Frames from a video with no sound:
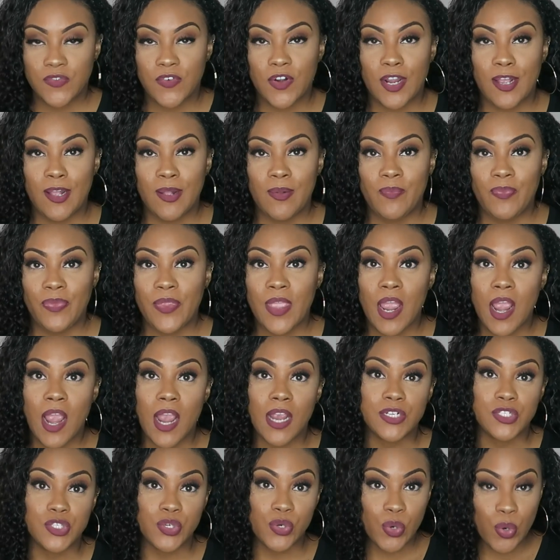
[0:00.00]
from
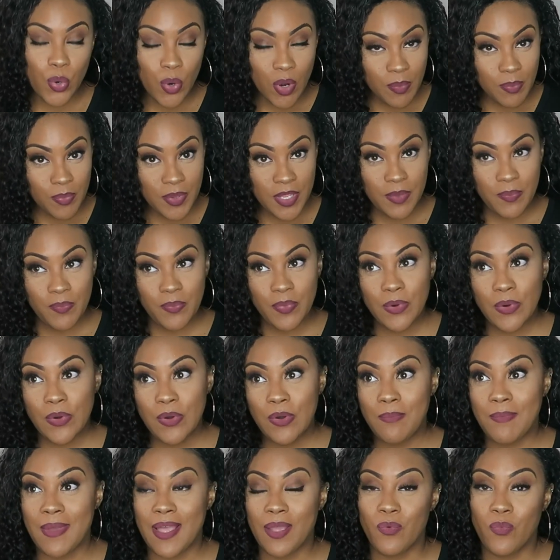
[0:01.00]
our decor
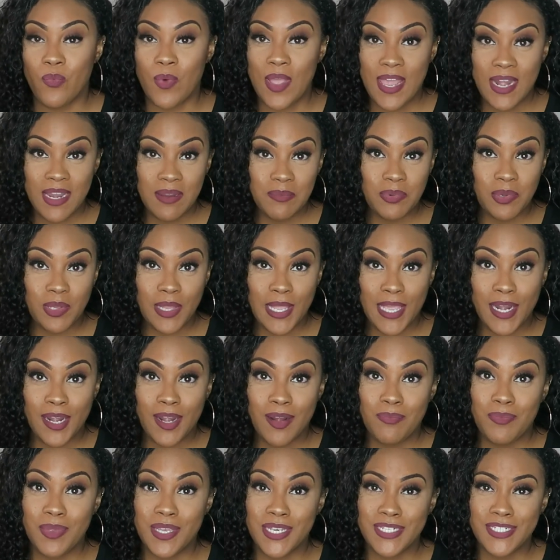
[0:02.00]
people, my wedding
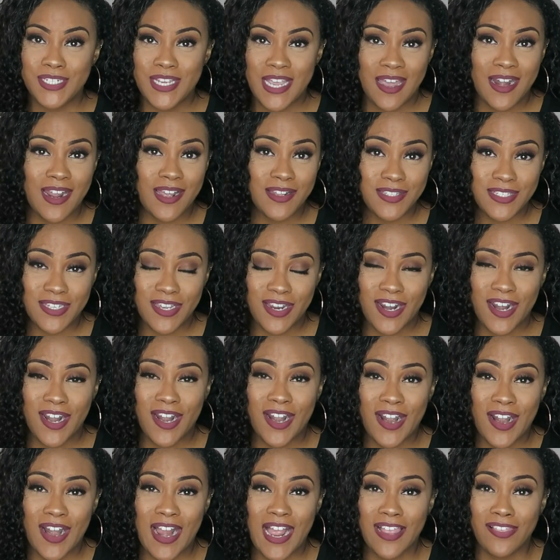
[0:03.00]
planner, big shout out to
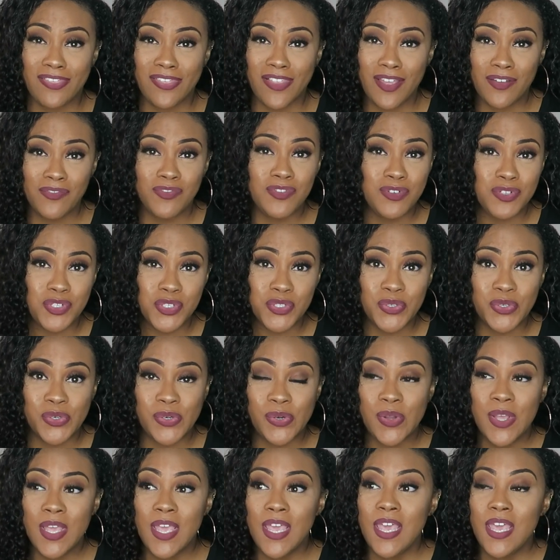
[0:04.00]
her. I love you,
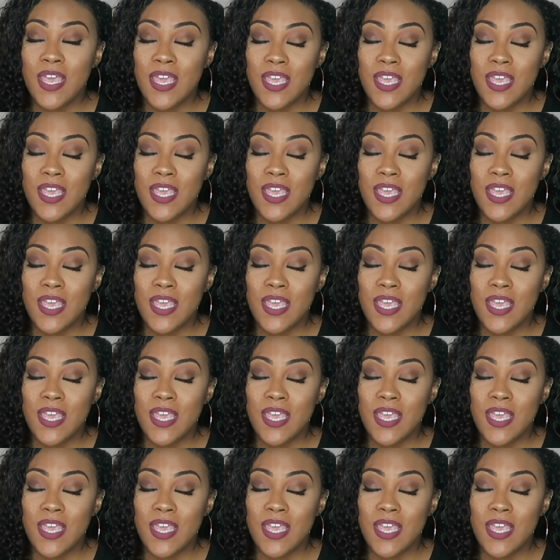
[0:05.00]
Jewel.